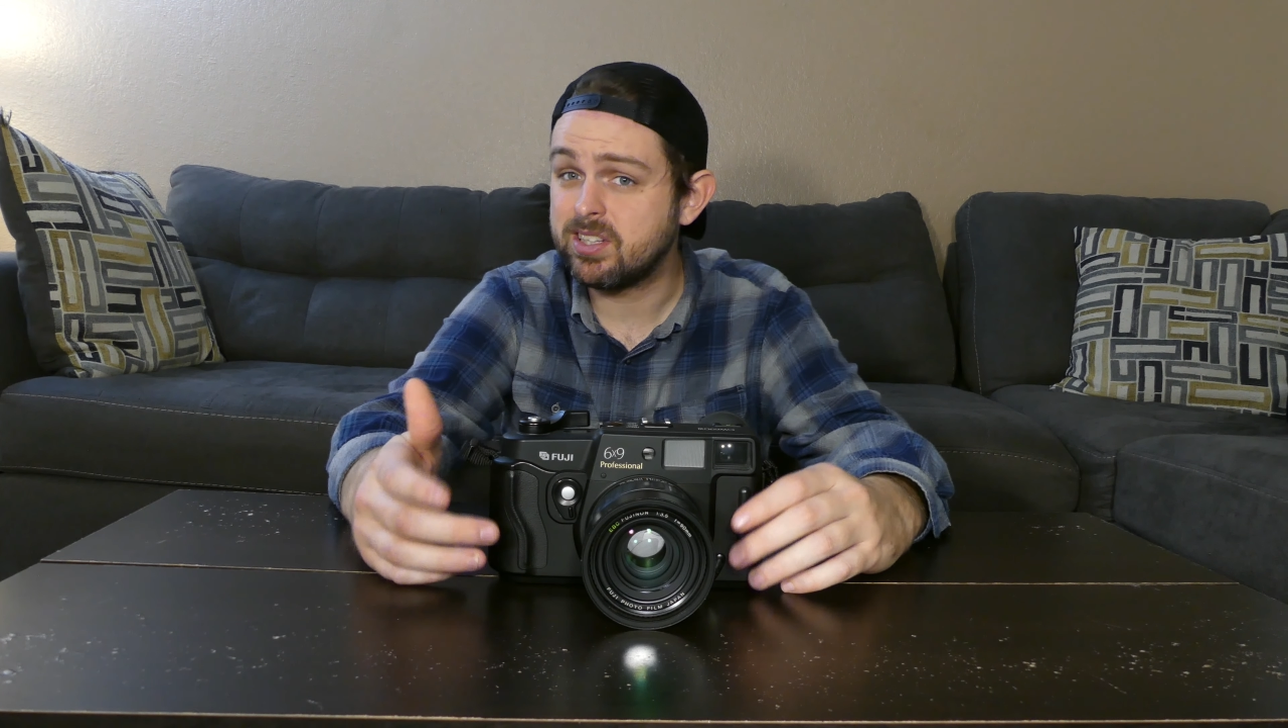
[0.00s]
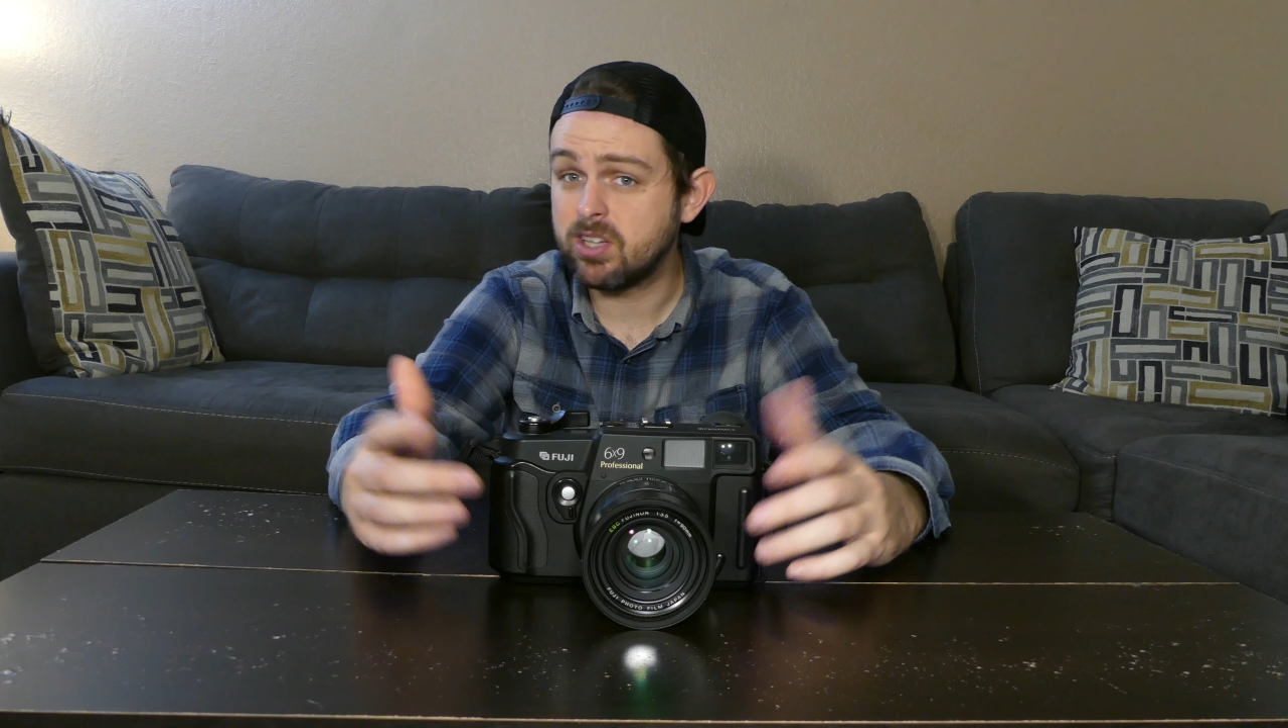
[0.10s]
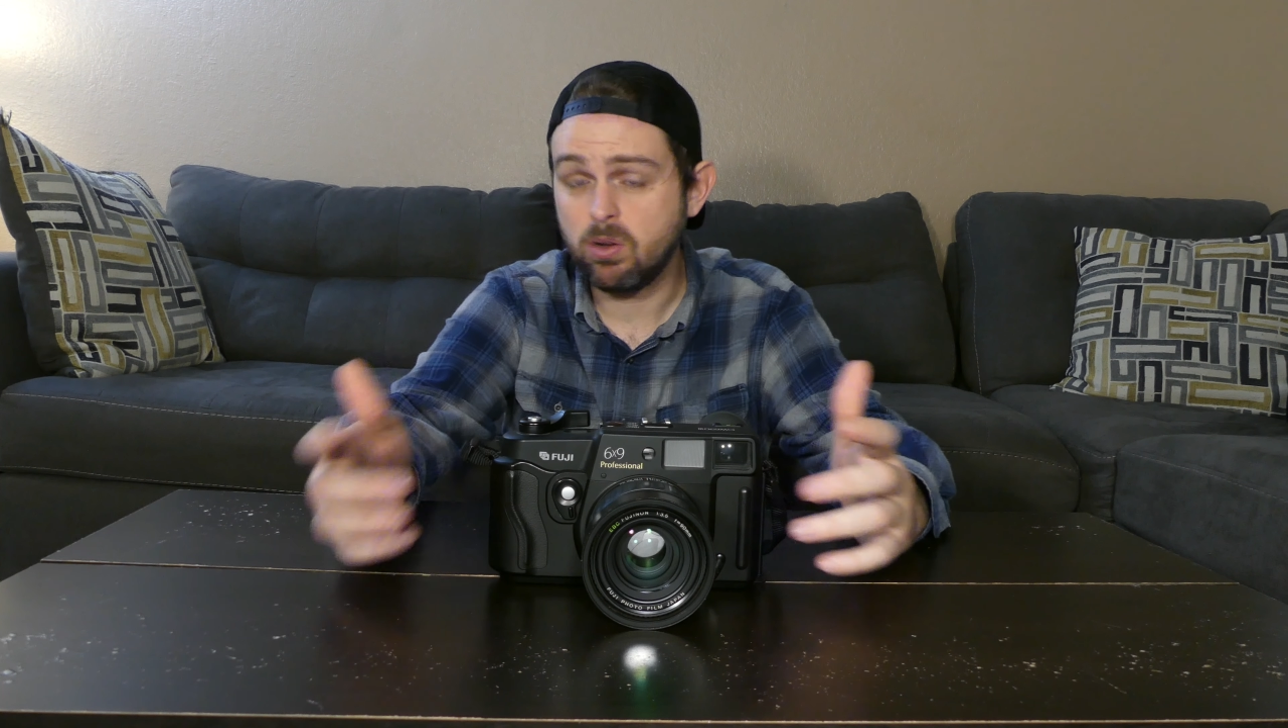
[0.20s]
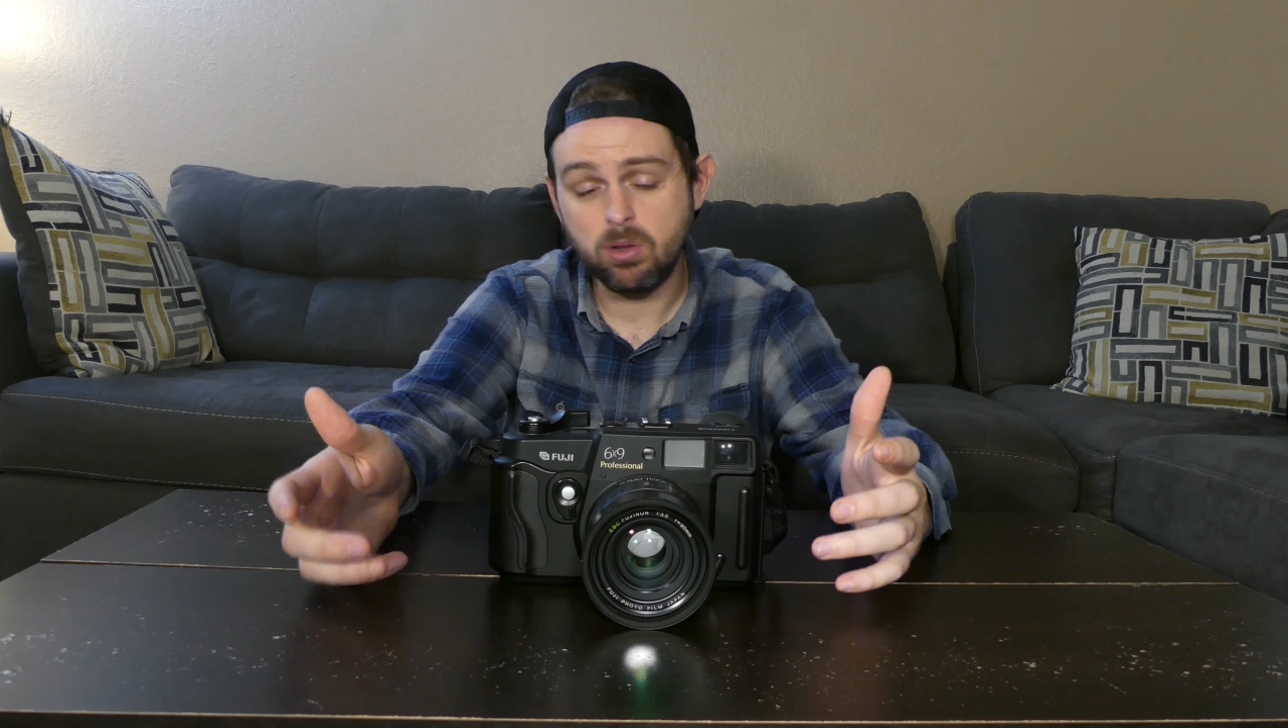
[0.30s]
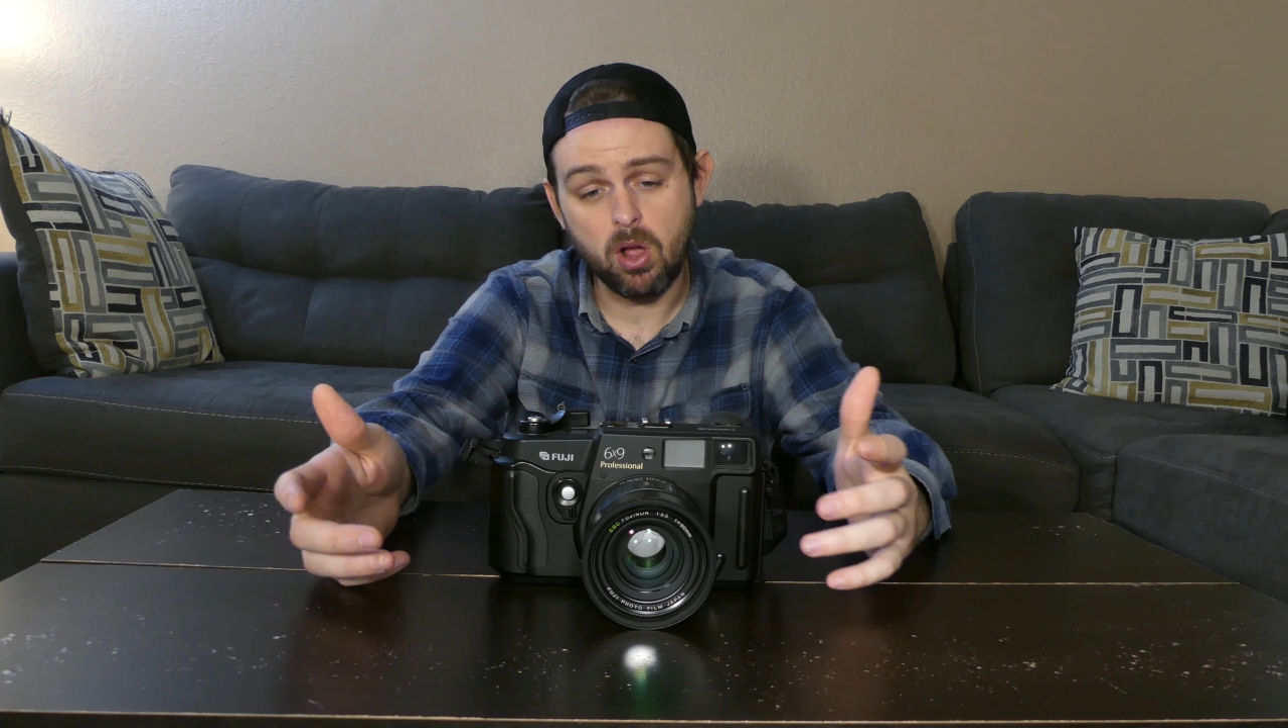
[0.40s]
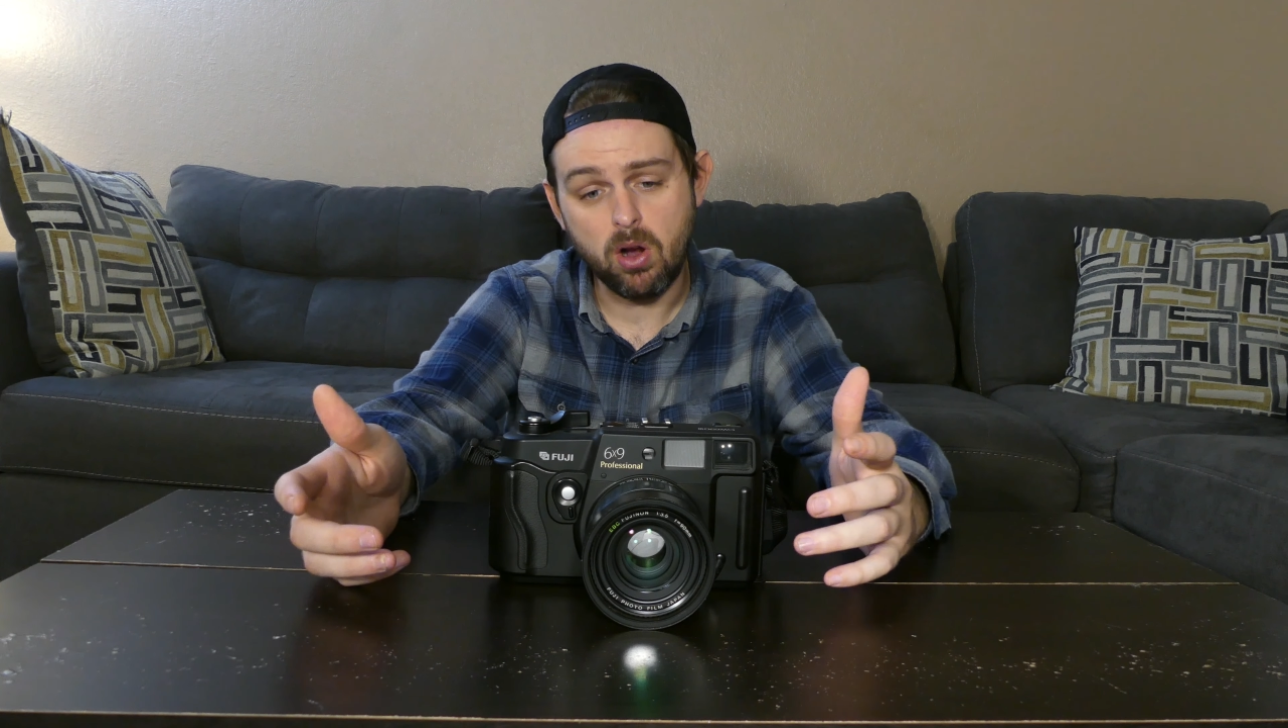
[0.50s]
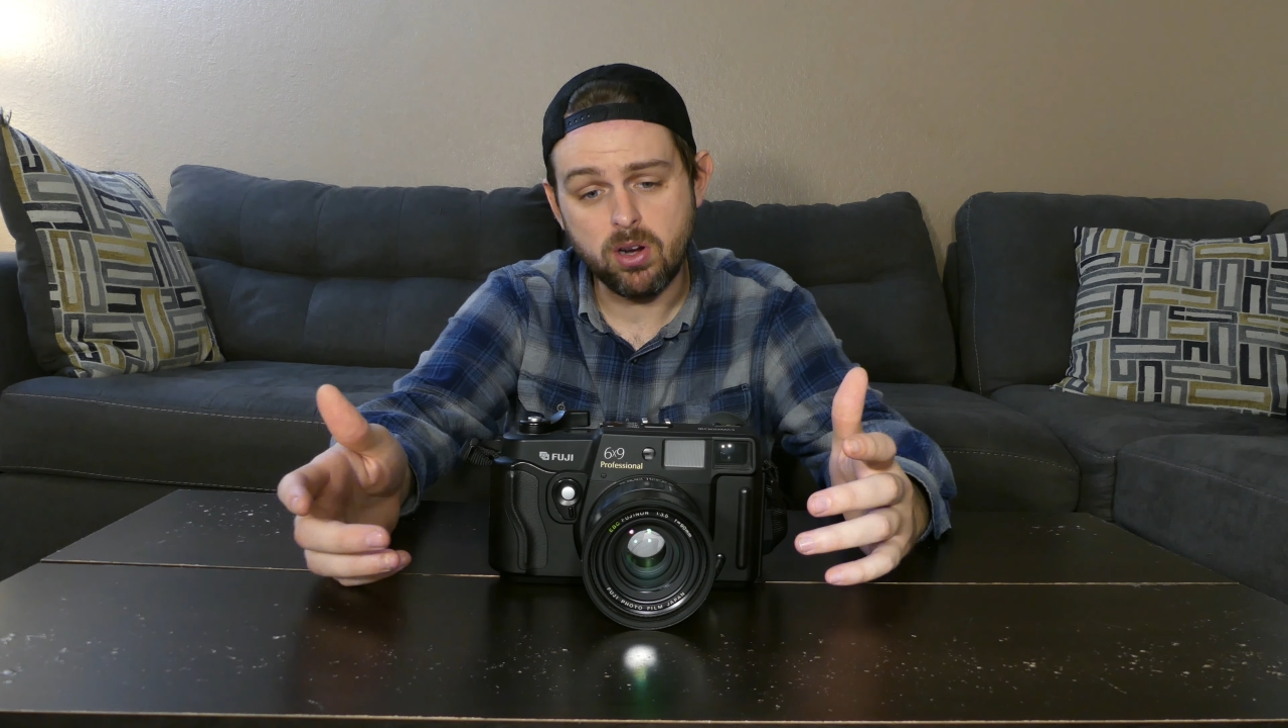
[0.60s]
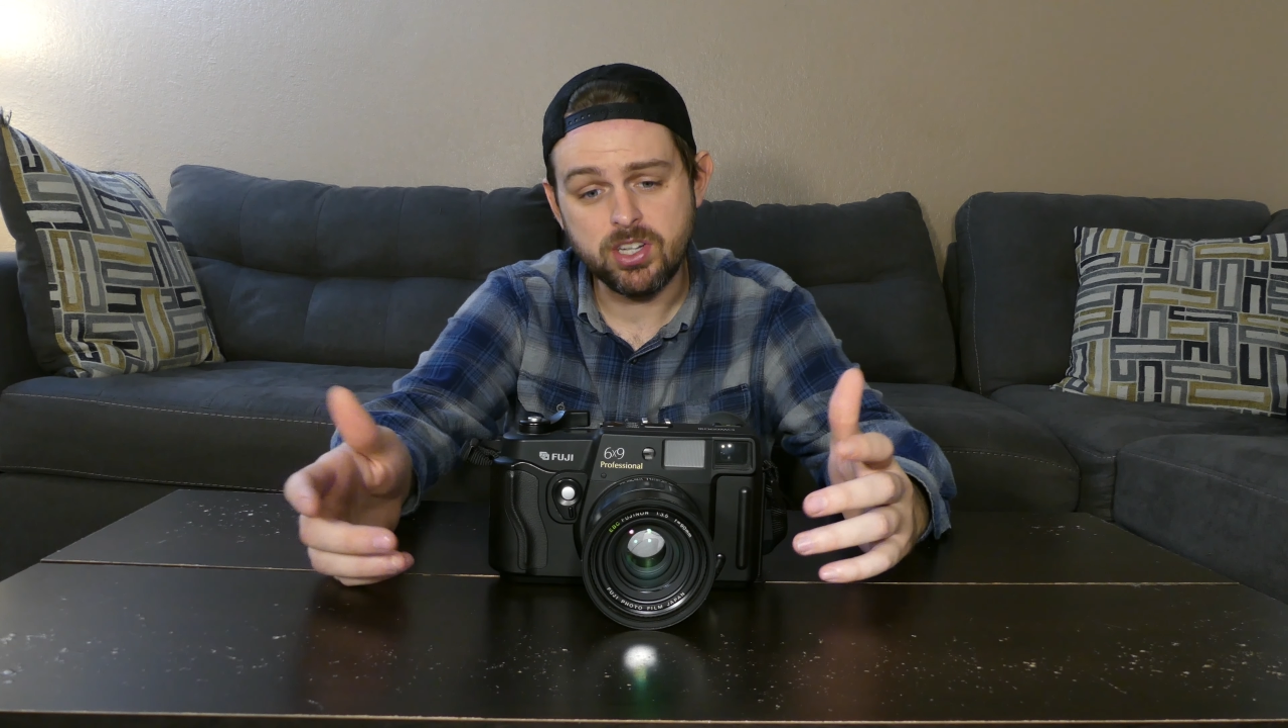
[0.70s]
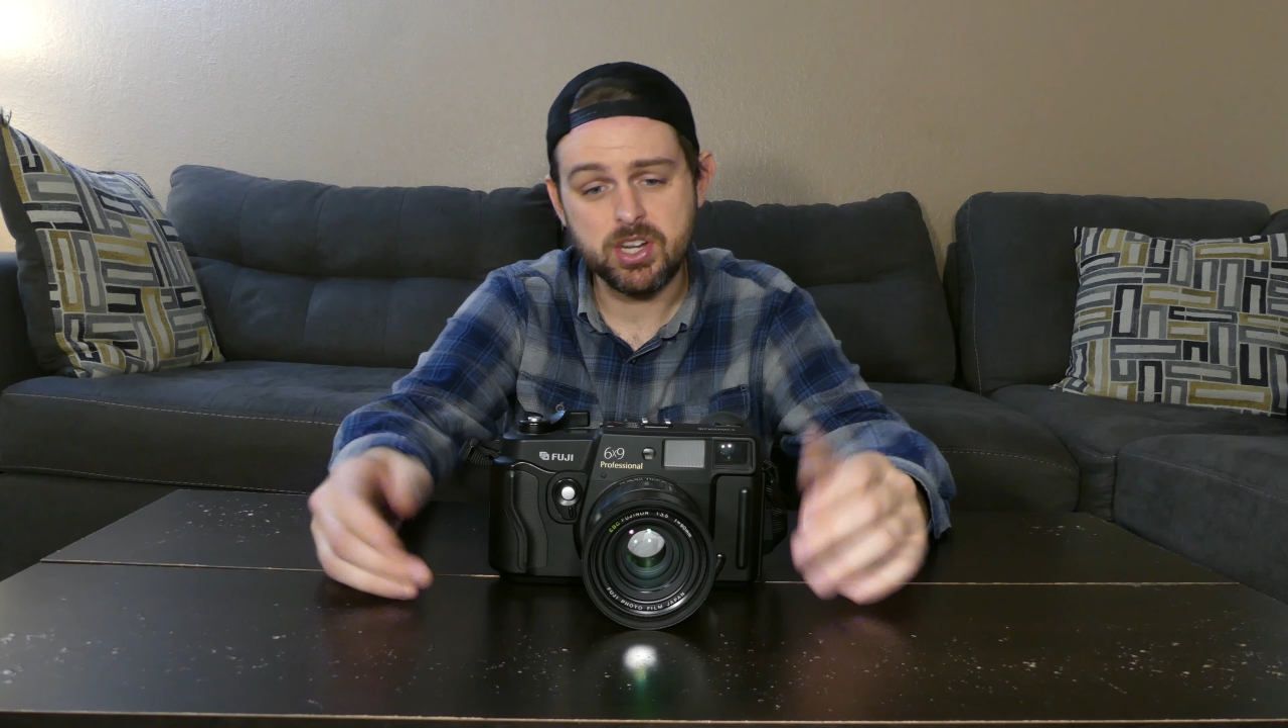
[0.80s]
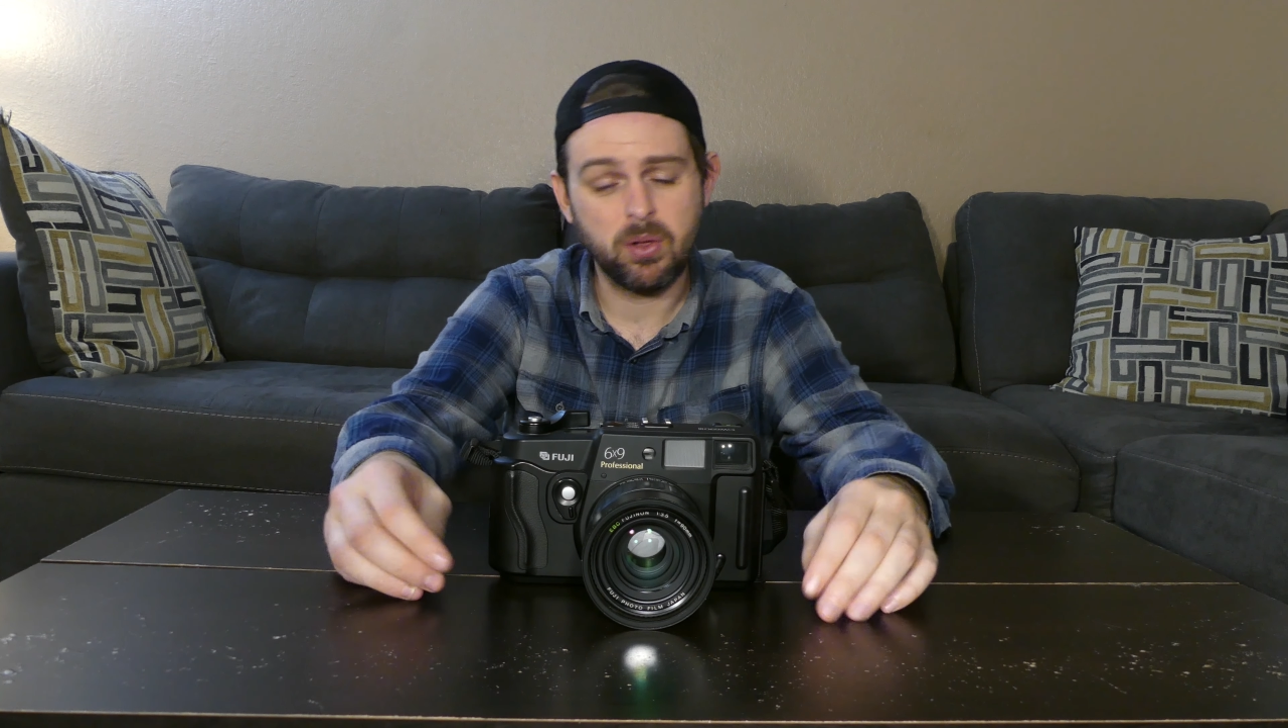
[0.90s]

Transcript: so large,